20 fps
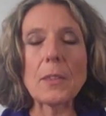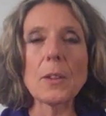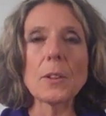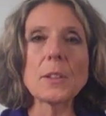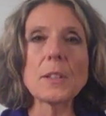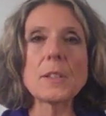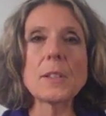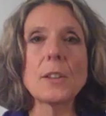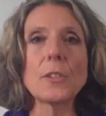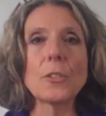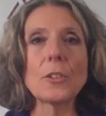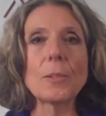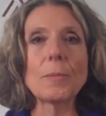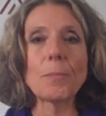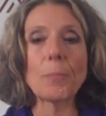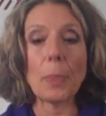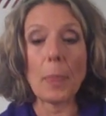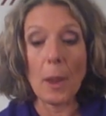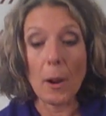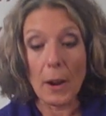their decision.
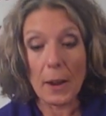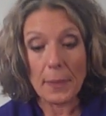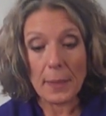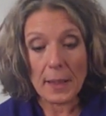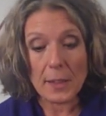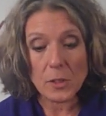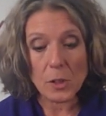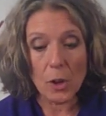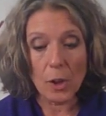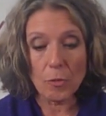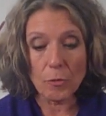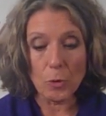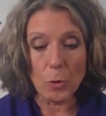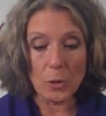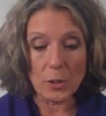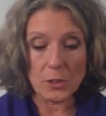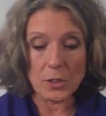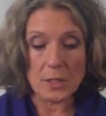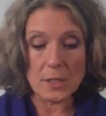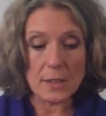All right, that's all
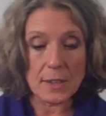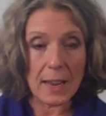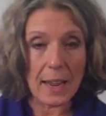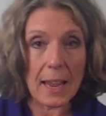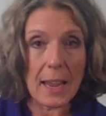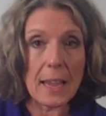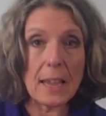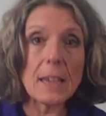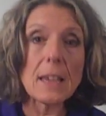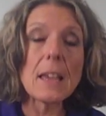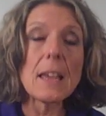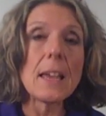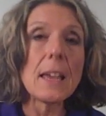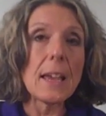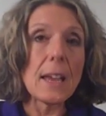for today.